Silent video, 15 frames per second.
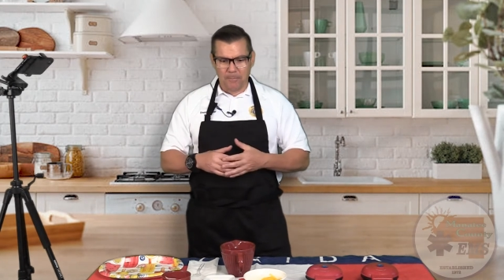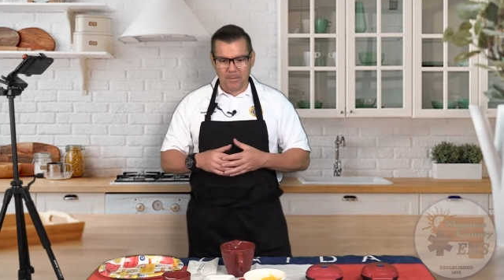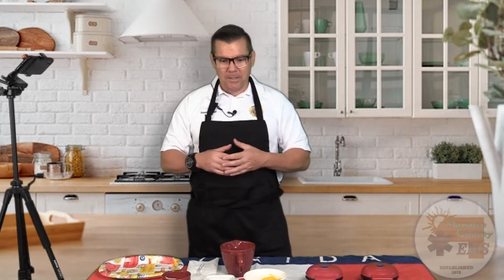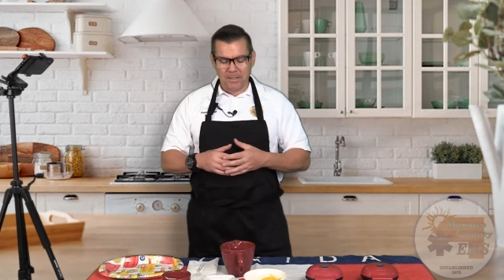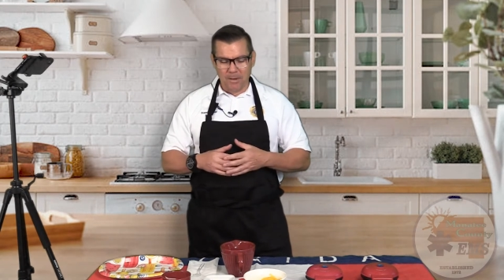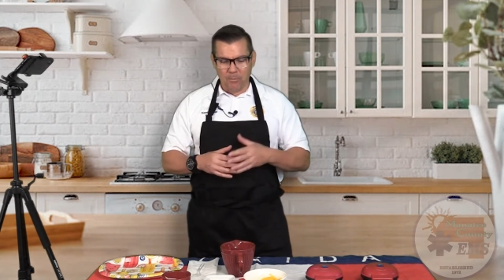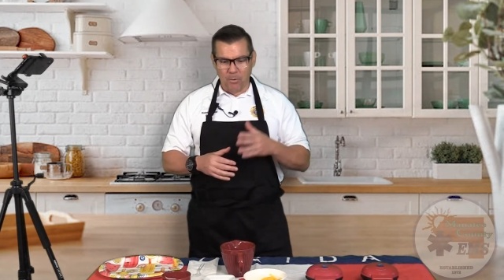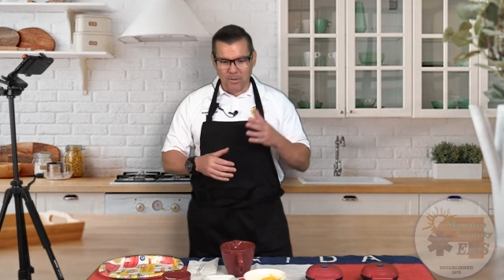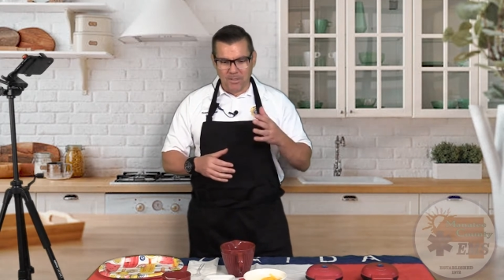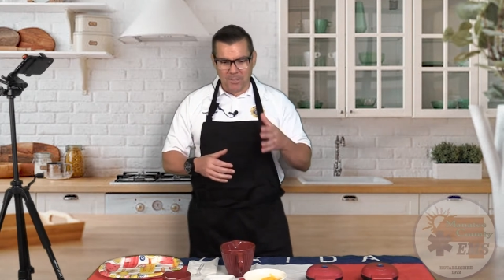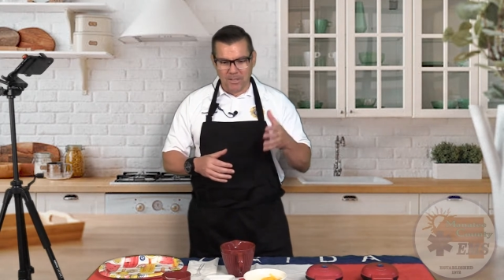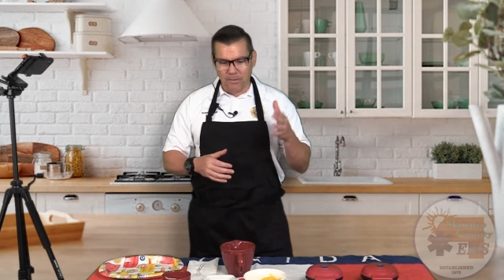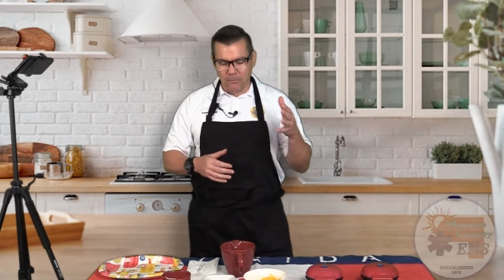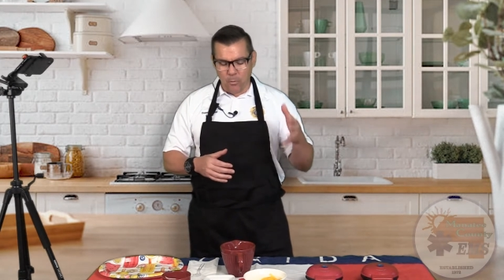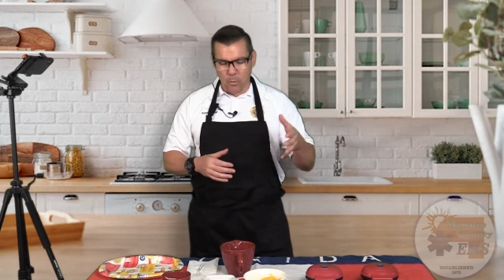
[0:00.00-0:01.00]
State Road
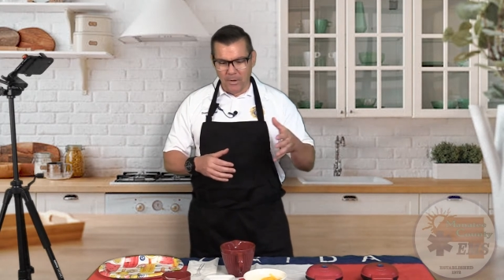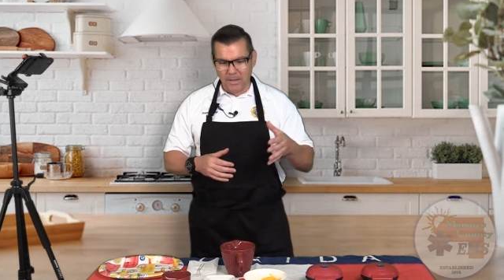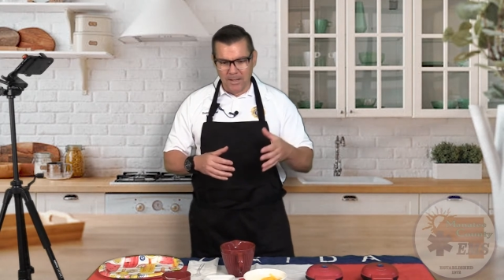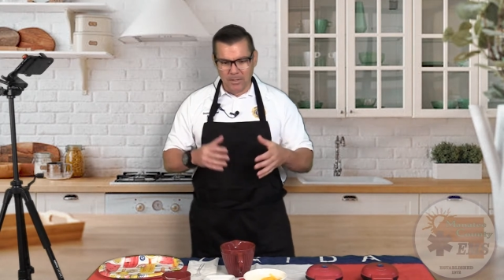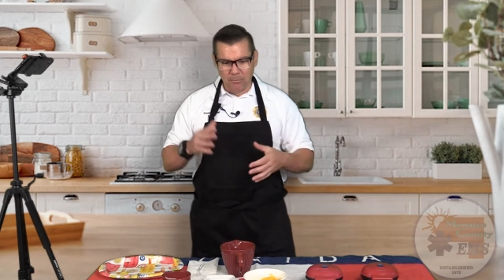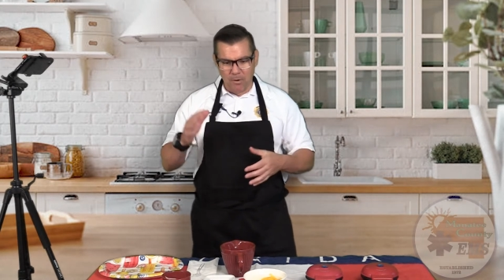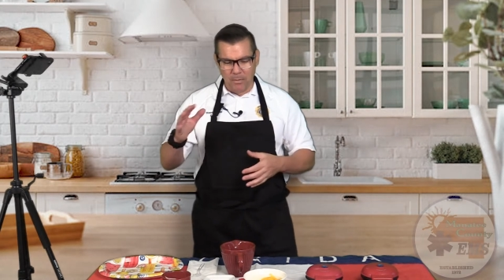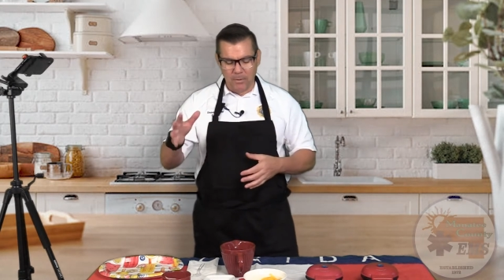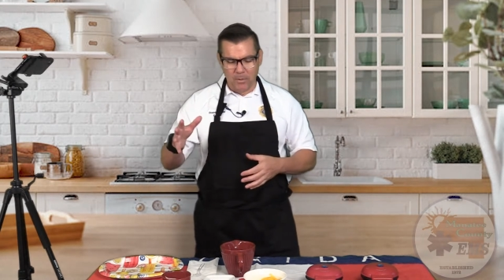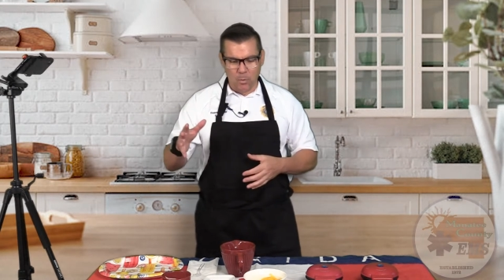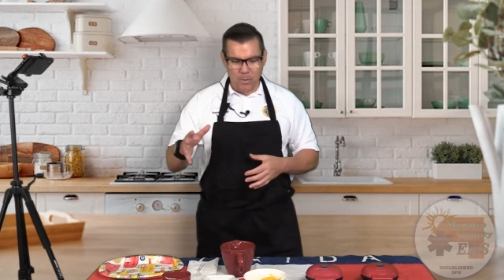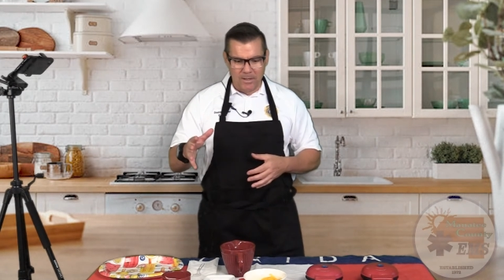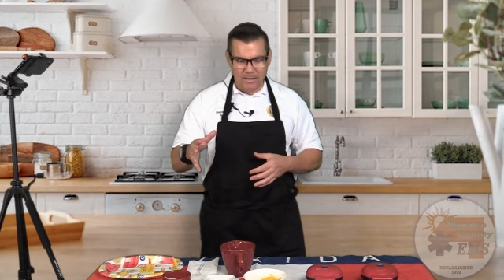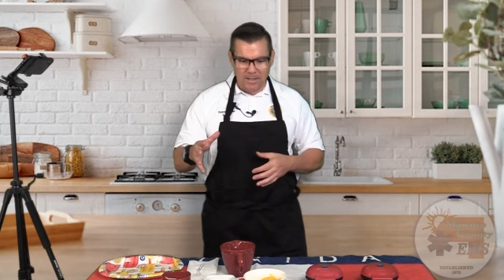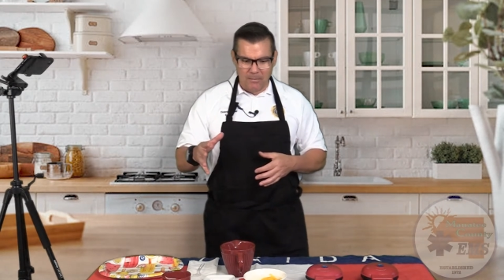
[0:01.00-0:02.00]
64 East around the
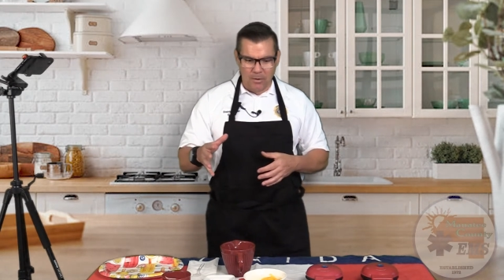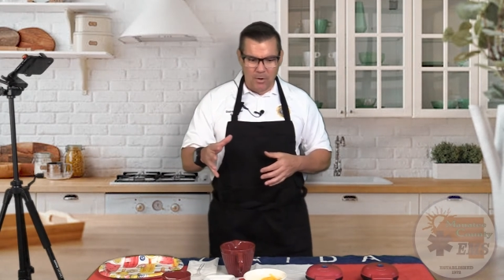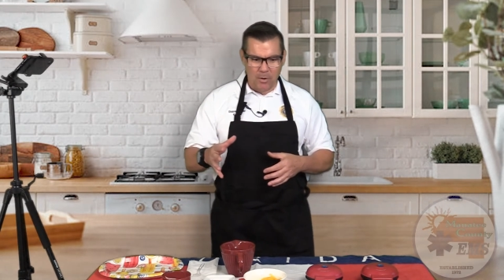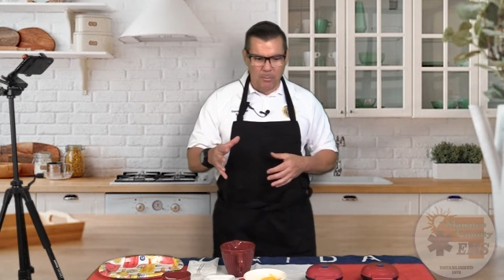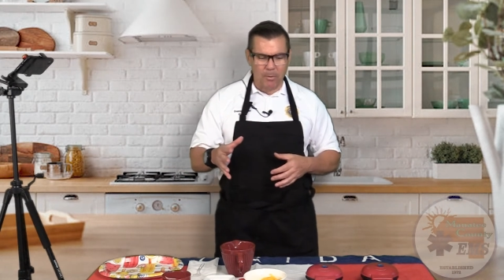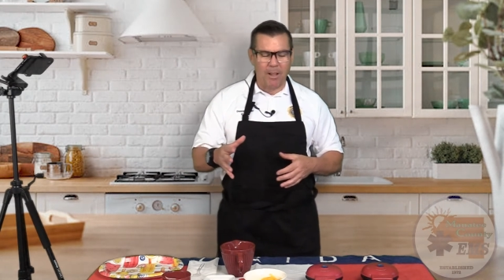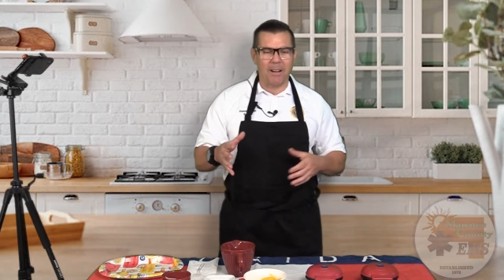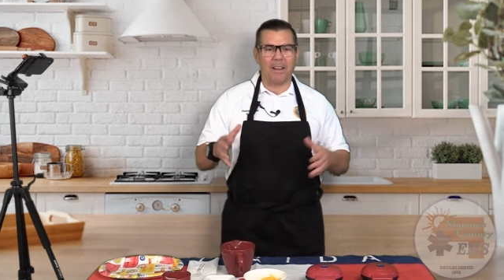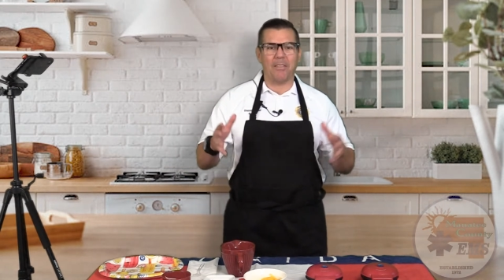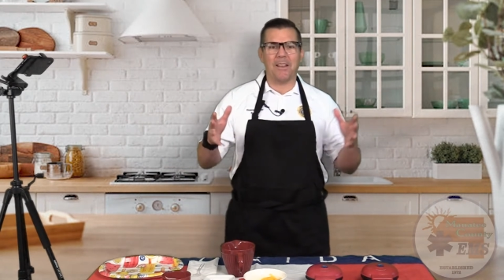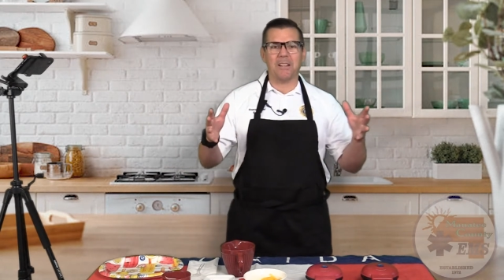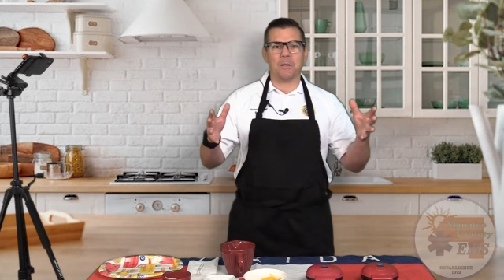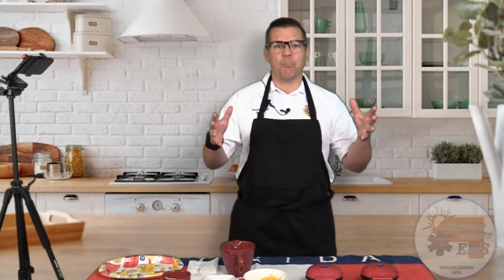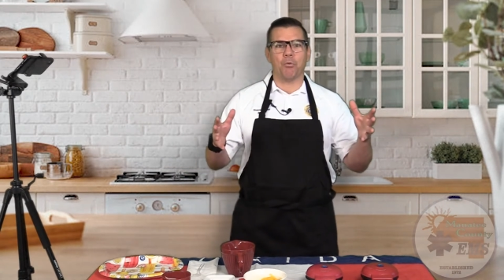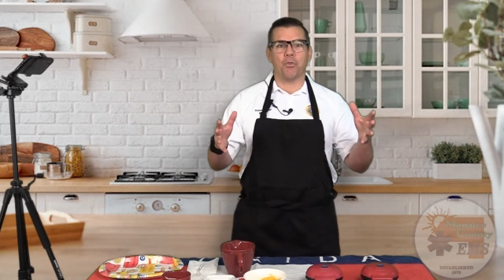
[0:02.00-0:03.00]
2700 block. I think
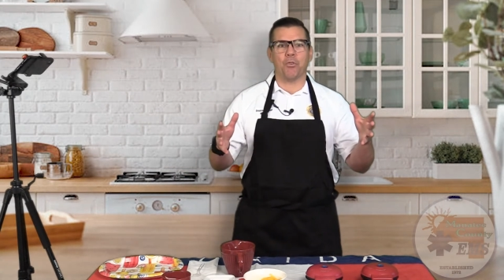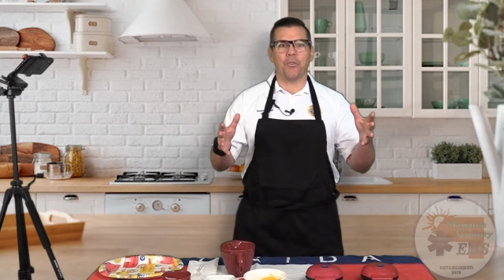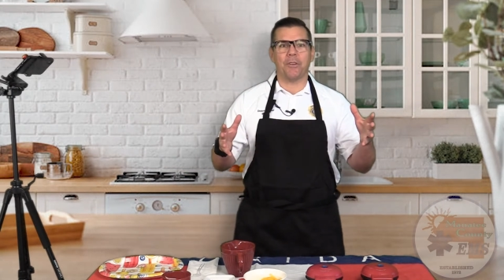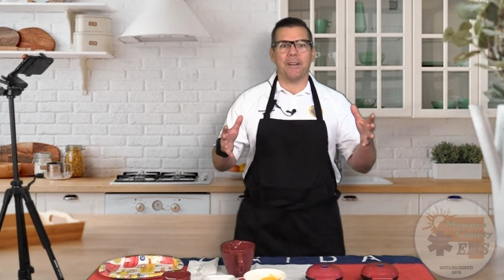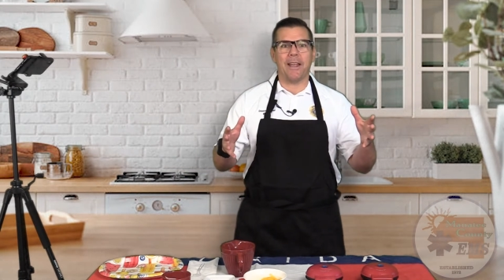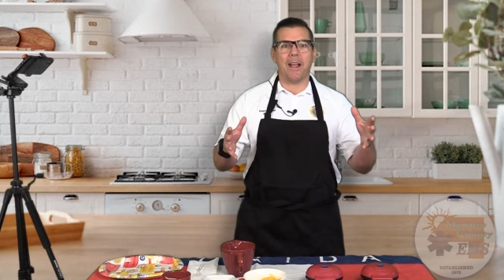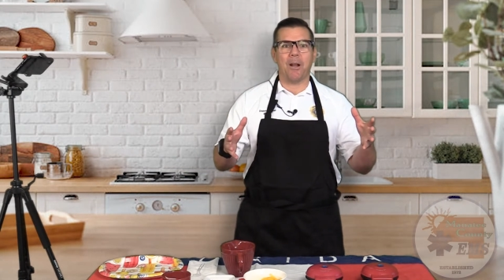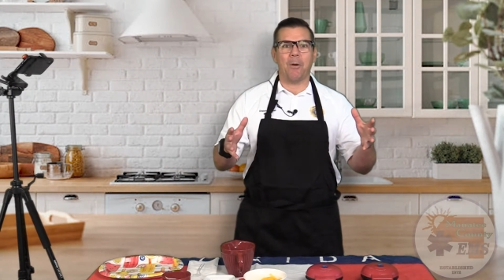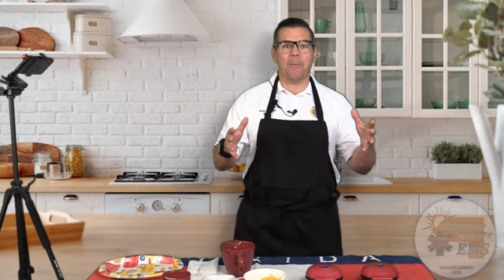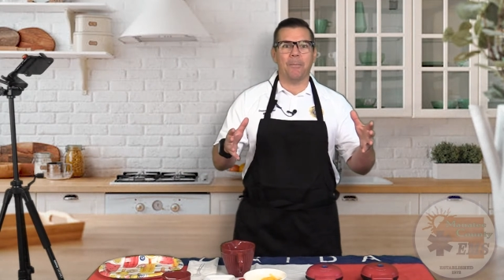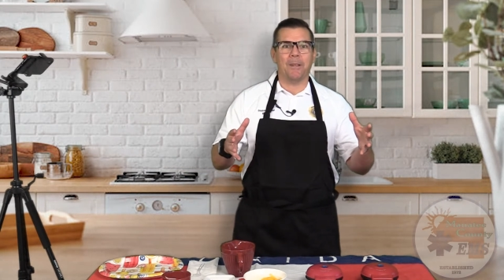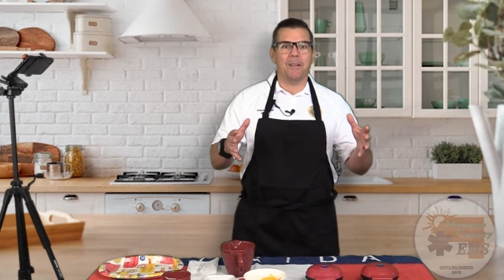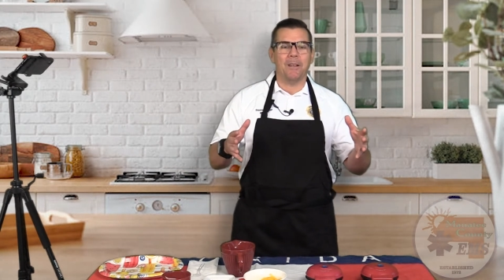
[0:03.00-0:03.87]
it's a brewery now.